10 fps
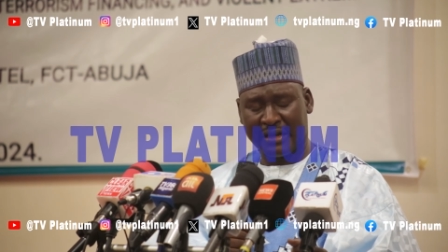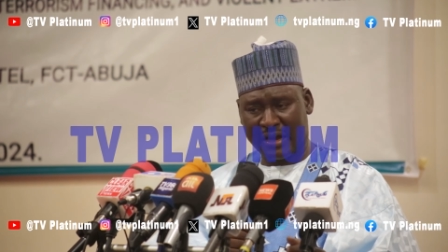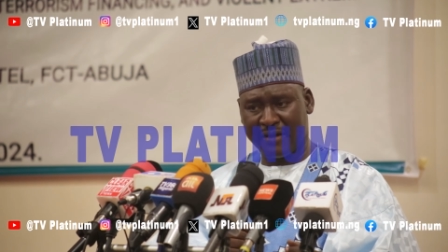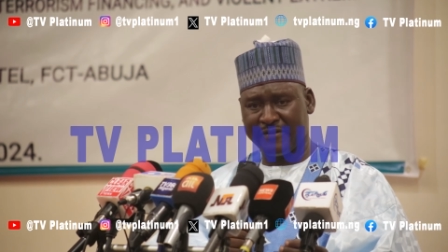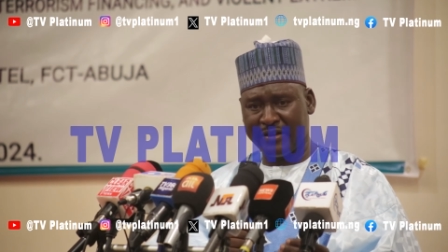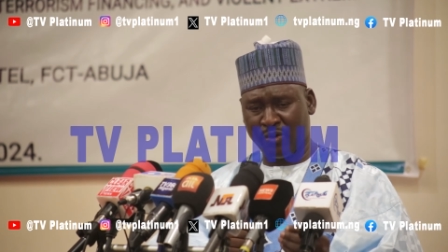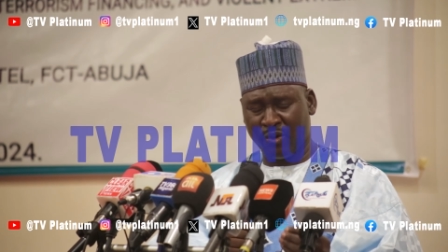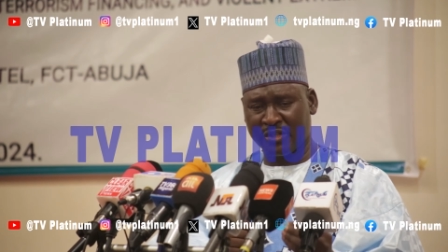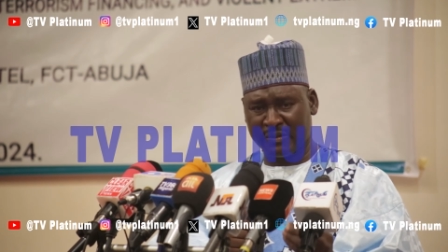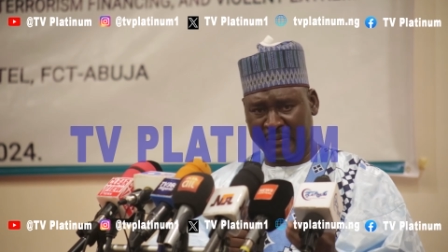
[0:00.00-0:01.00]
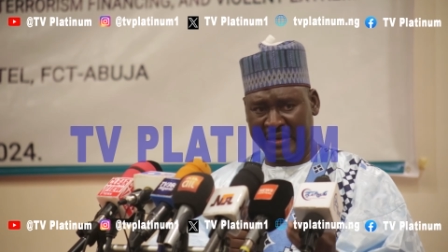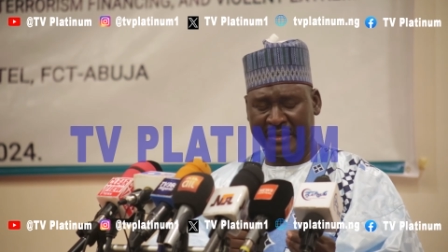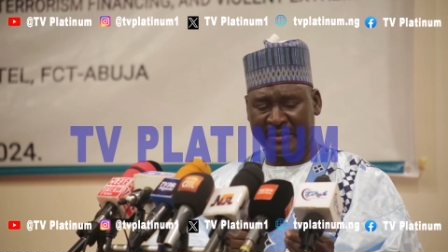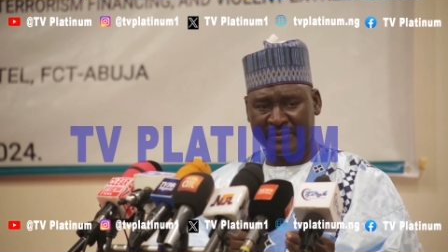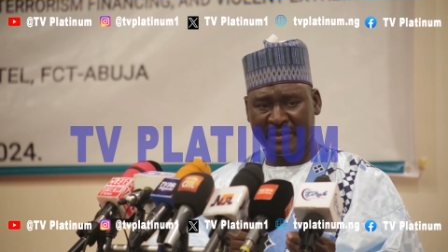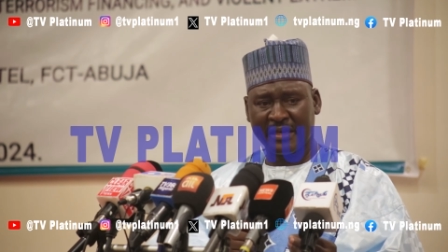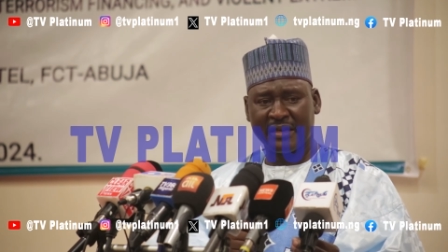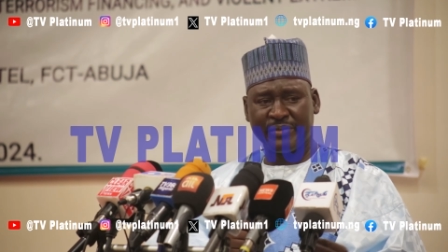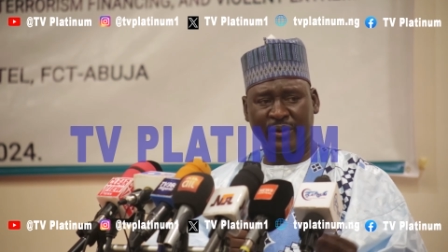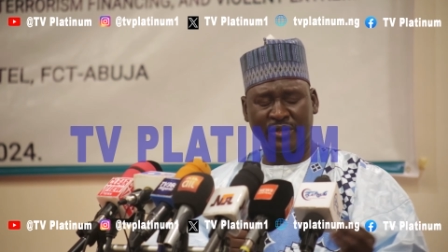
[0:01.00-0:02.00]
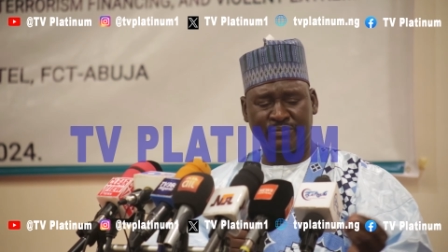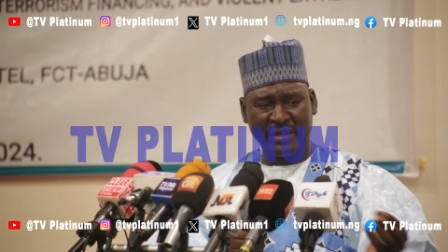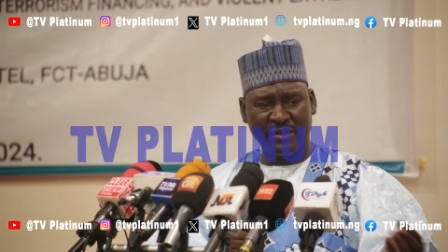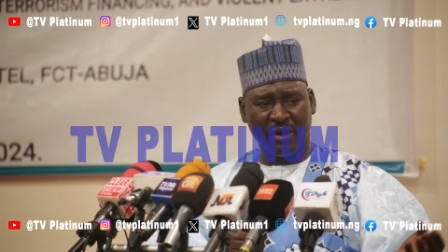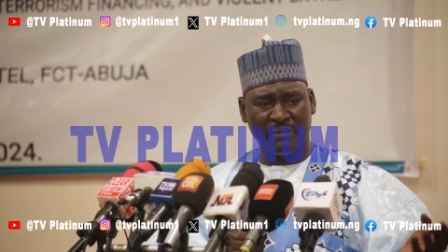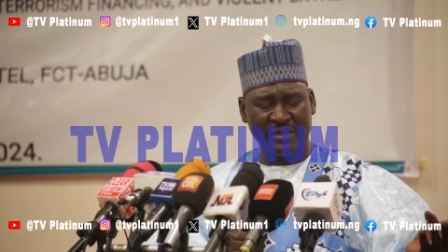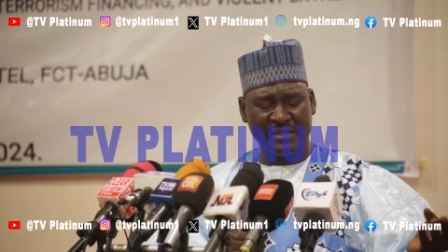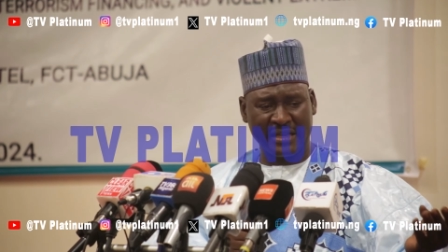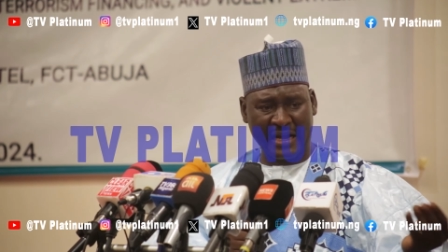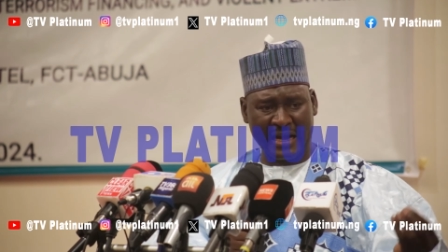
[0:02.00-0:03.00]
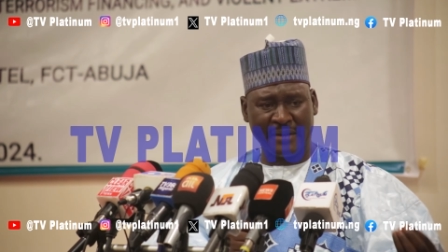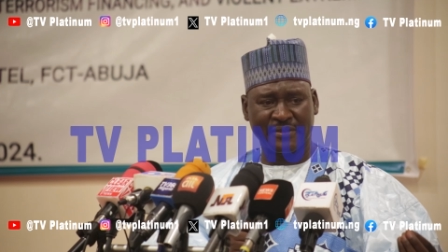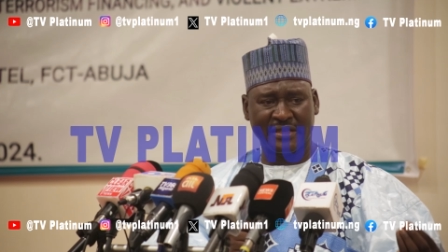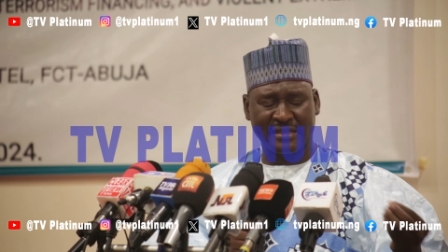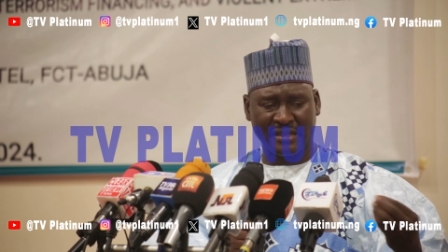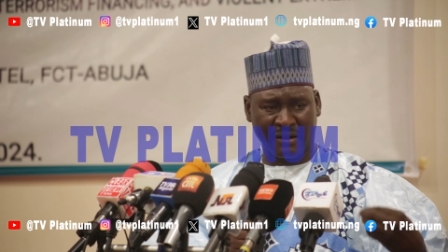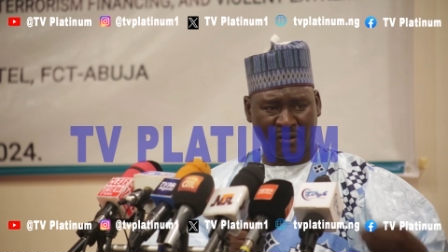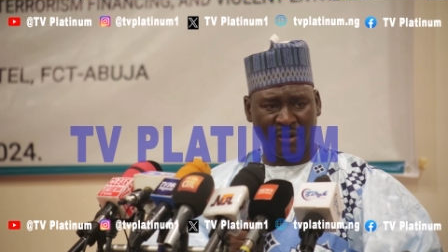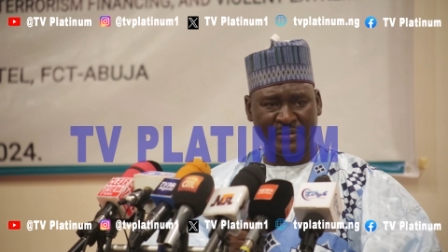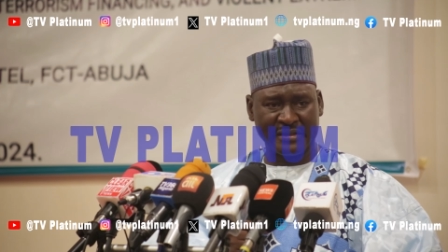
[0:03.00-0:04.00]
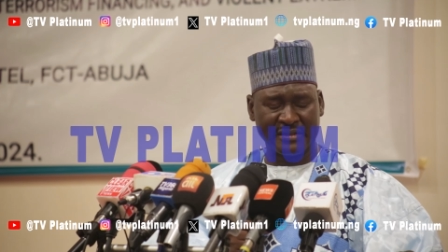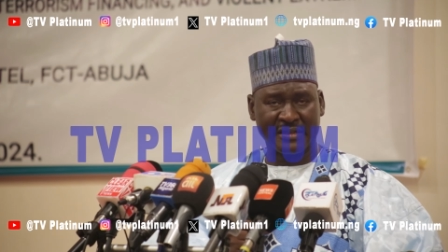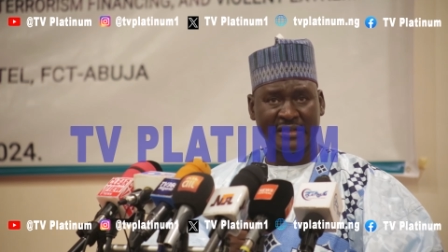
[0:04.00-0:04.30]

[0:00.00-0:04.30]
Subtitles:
have a role to play because many of these arms that are coming,